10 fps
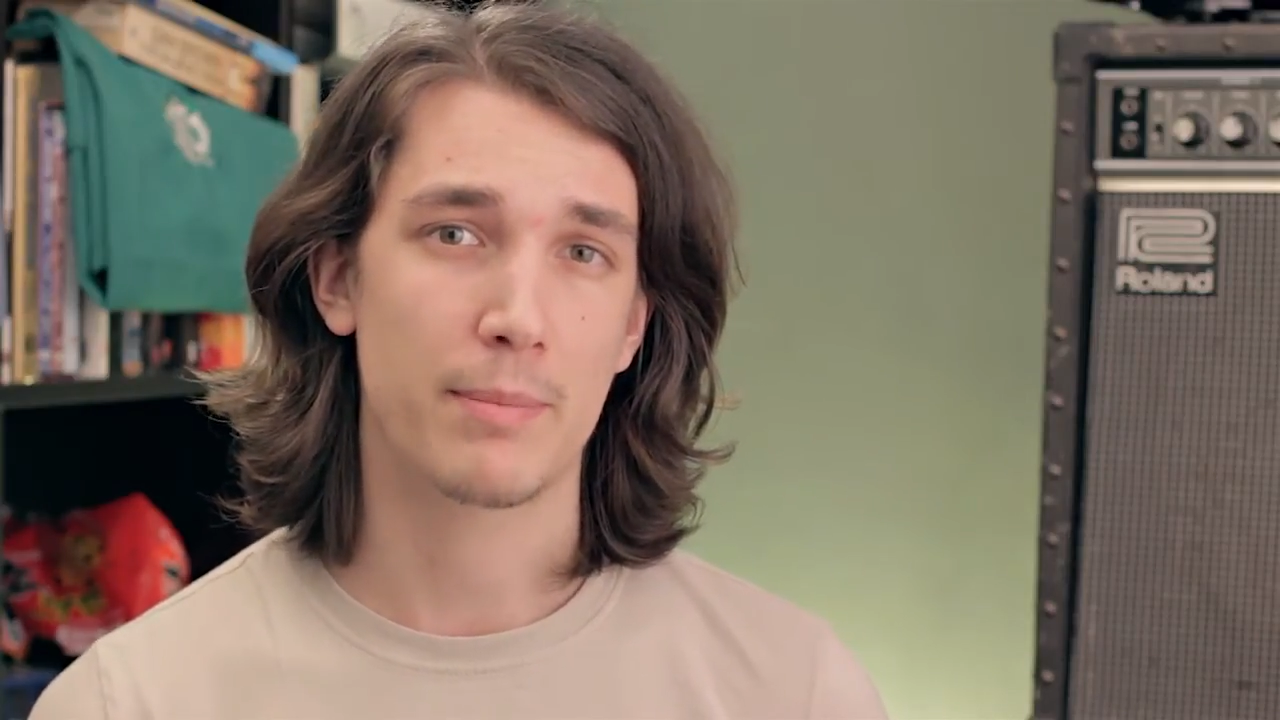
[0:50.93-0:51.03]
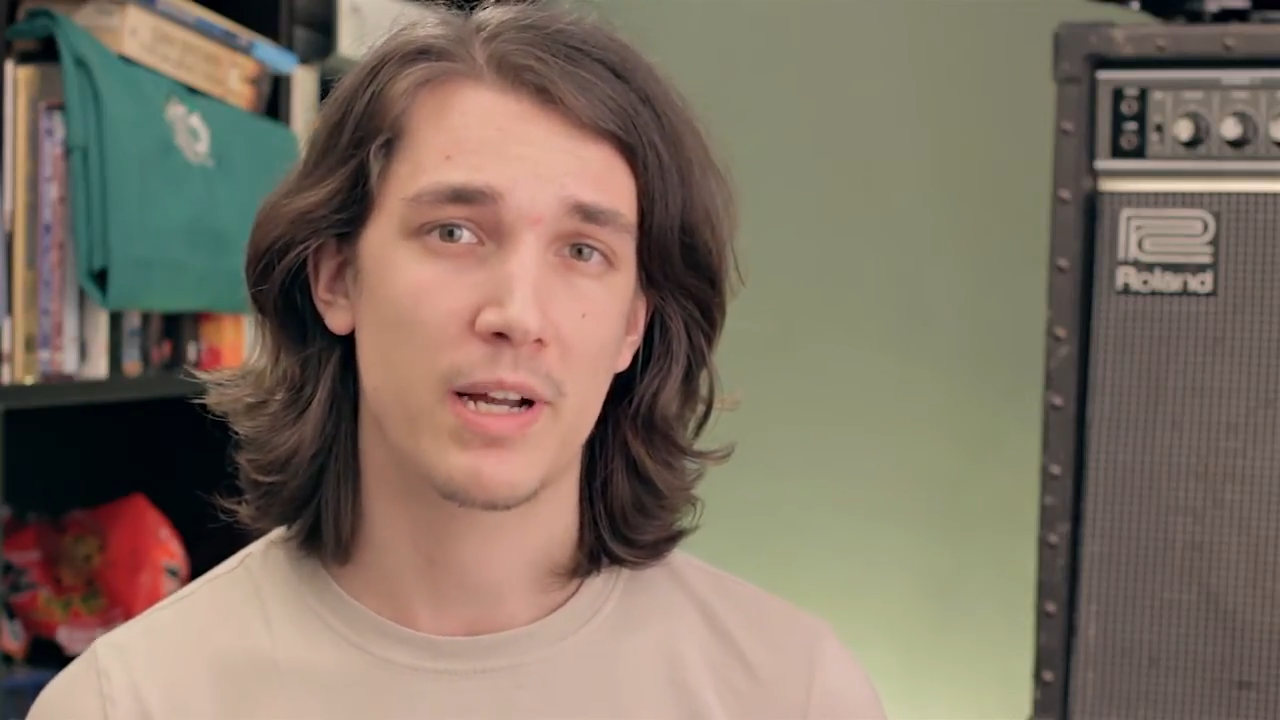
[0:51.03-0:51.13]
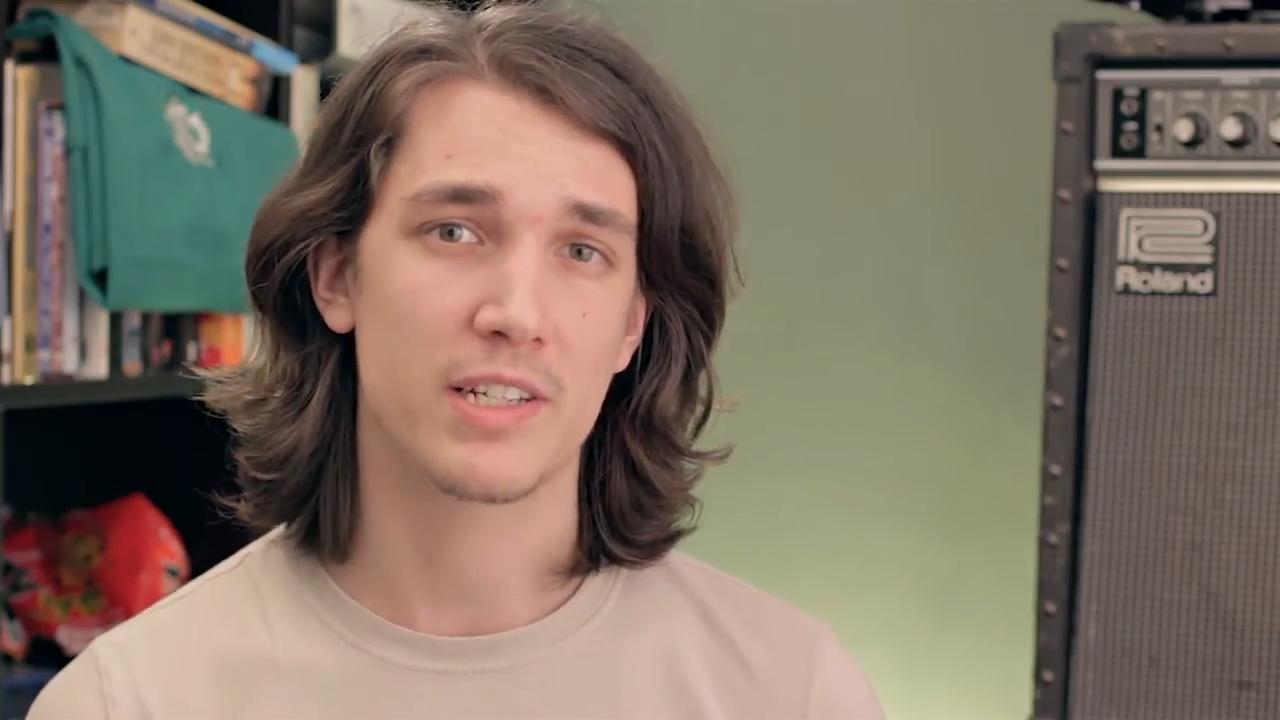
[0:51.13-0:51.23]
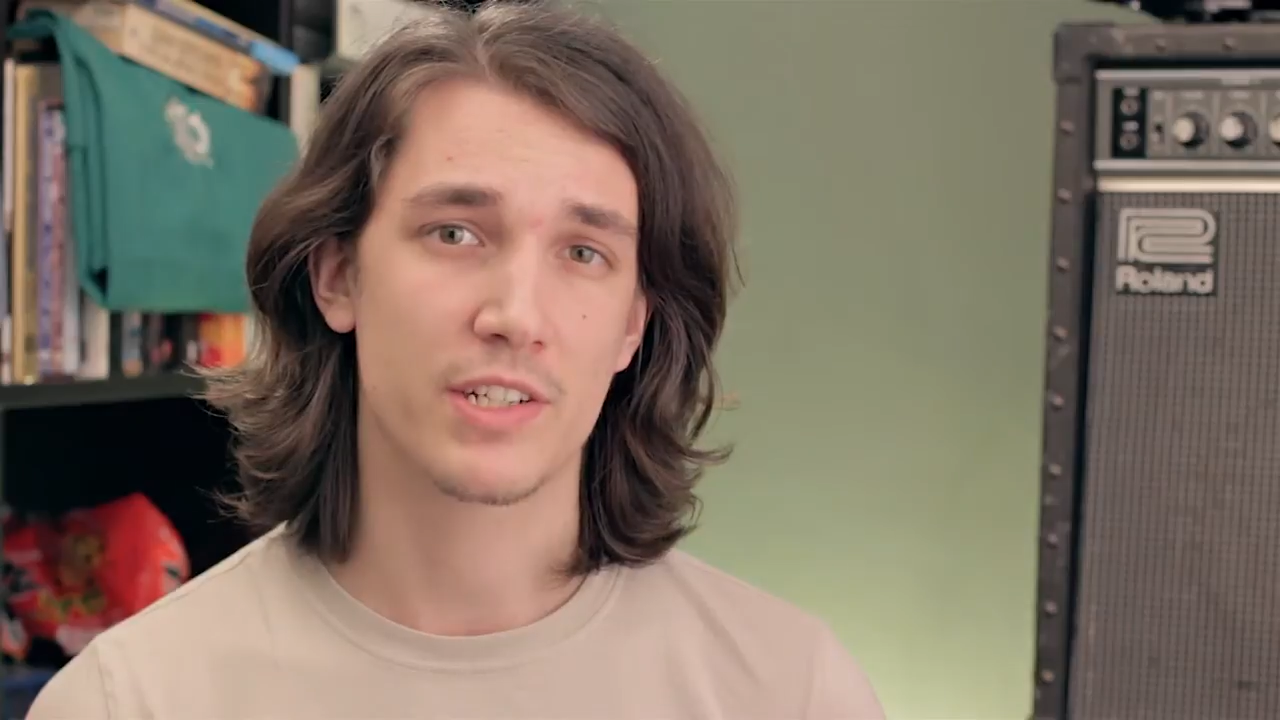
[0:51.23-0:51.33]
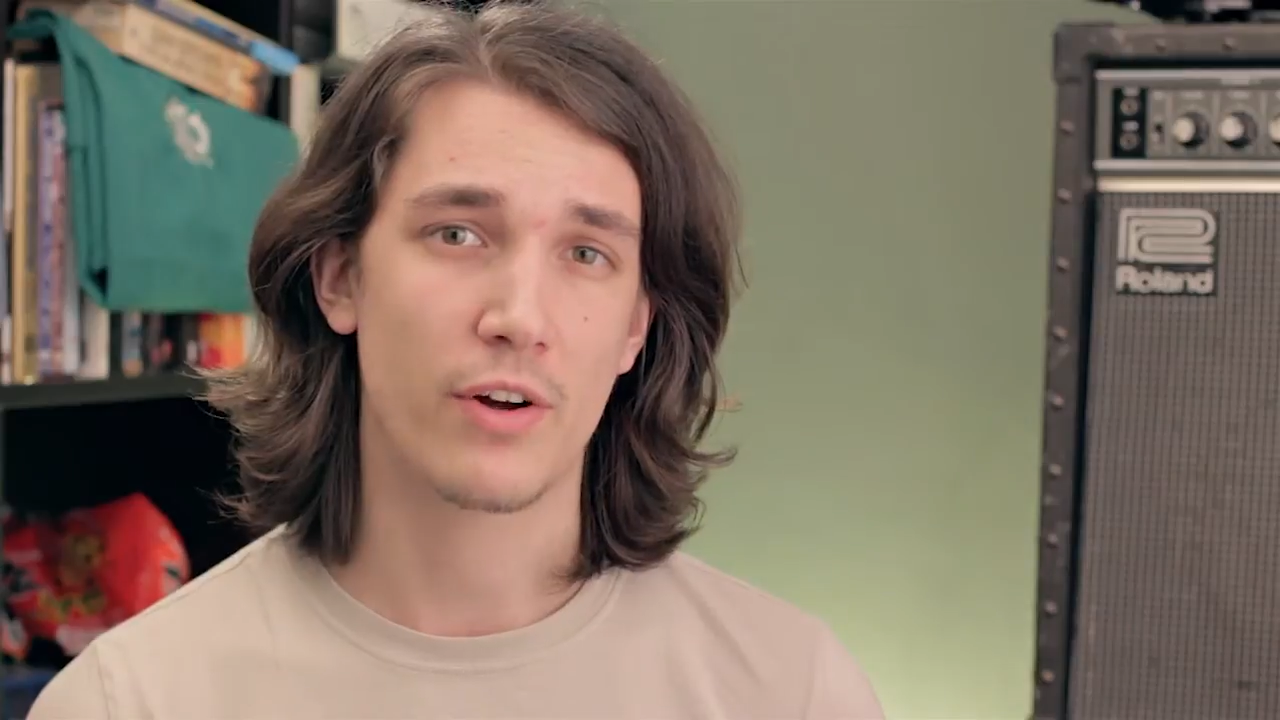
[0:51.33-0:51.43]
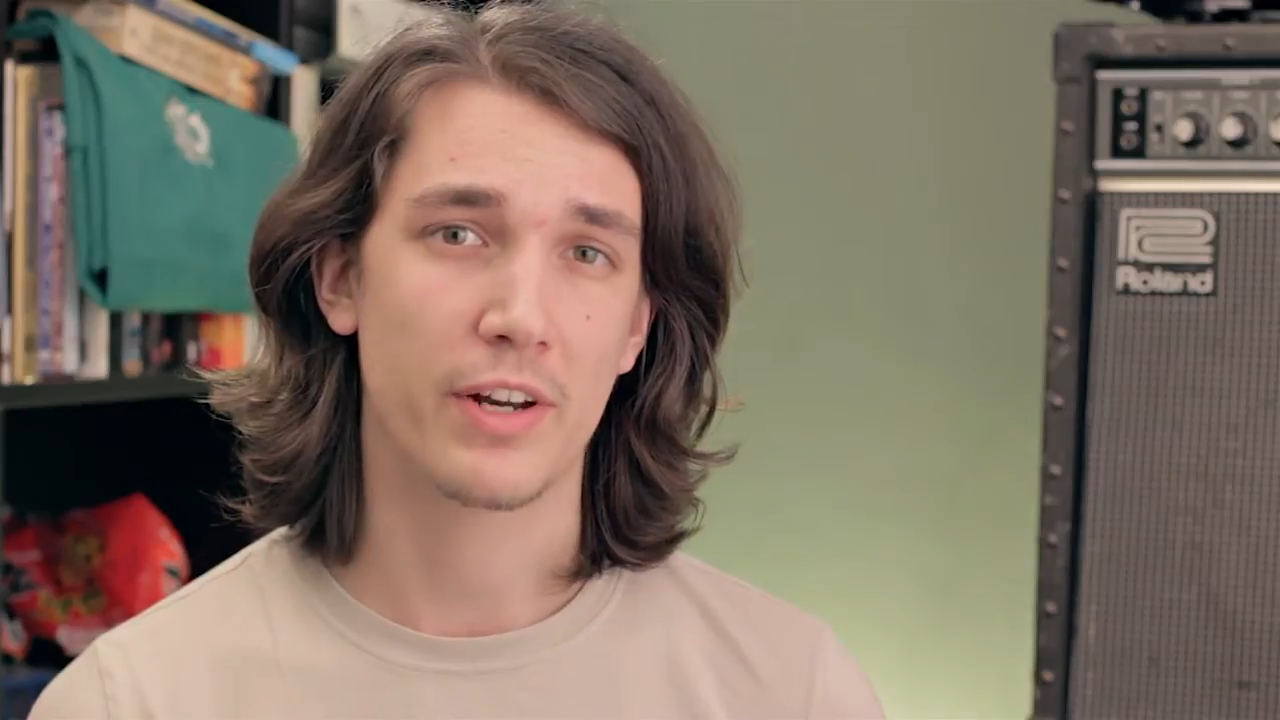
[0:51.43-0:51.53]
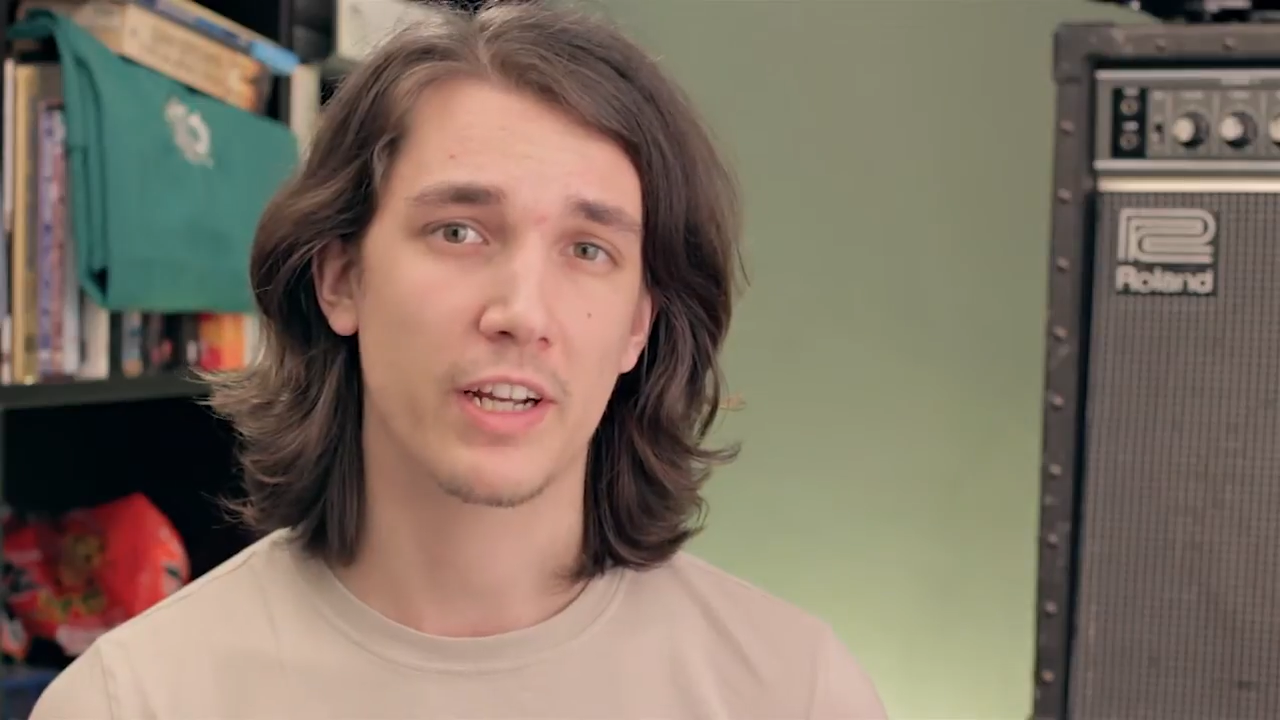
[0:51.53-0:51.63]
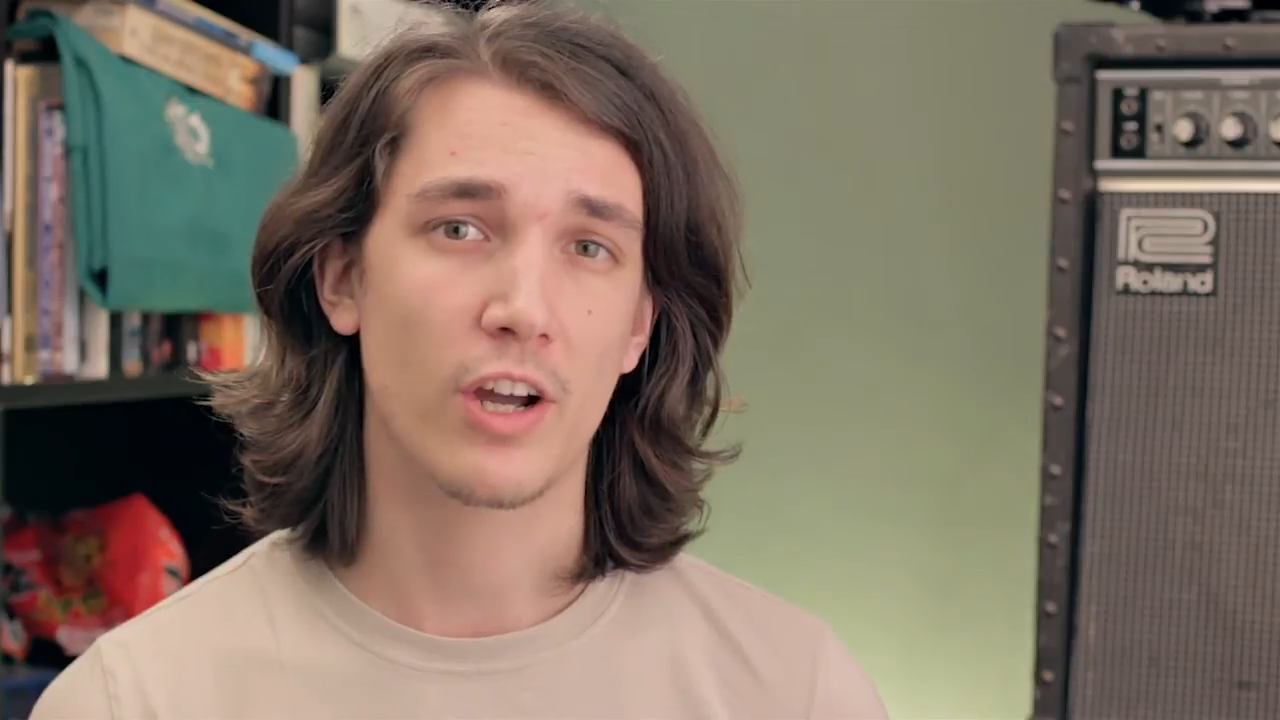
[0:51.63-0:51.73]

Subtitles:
pentatonic